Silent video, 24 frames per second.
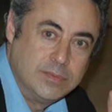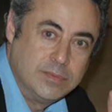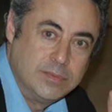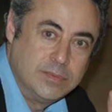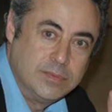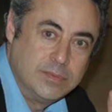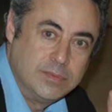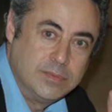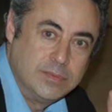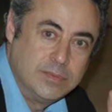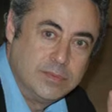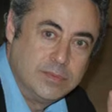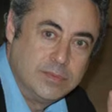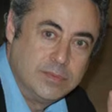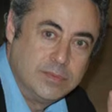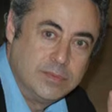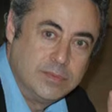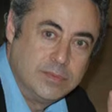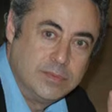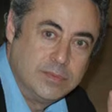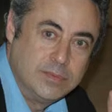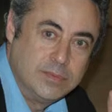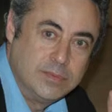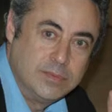
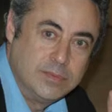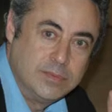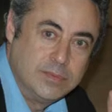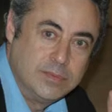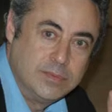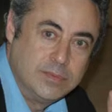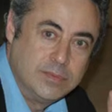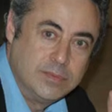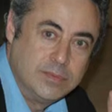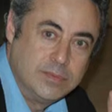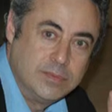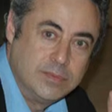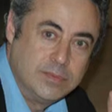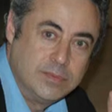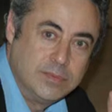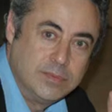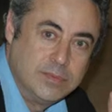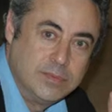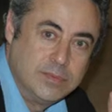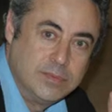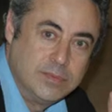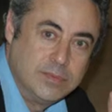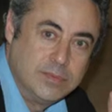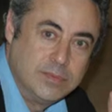
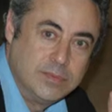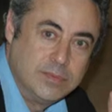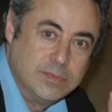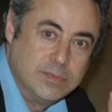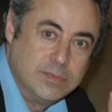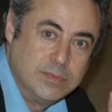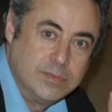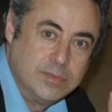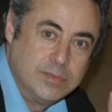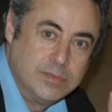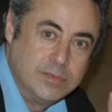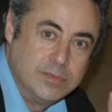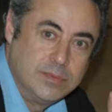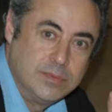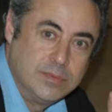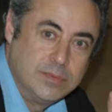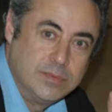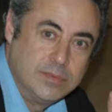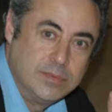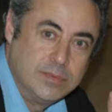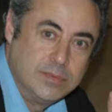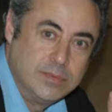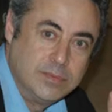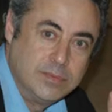
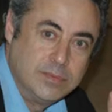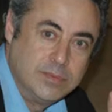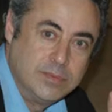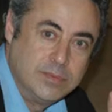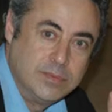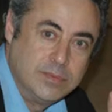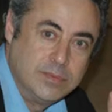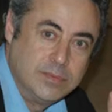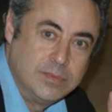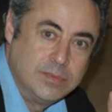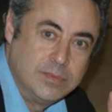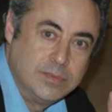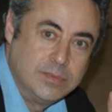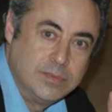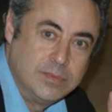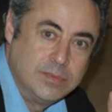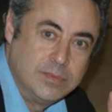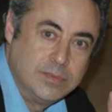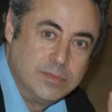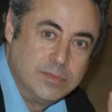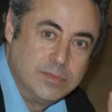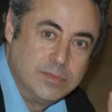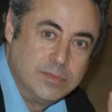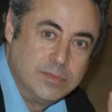
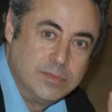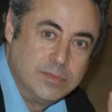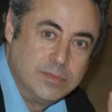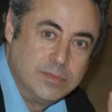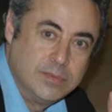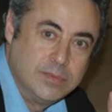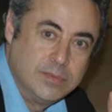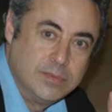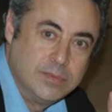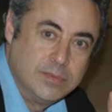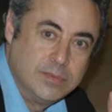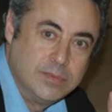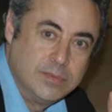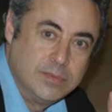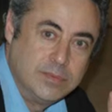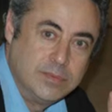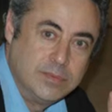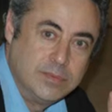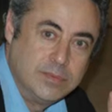The face doesn't move, so there is nothing to read.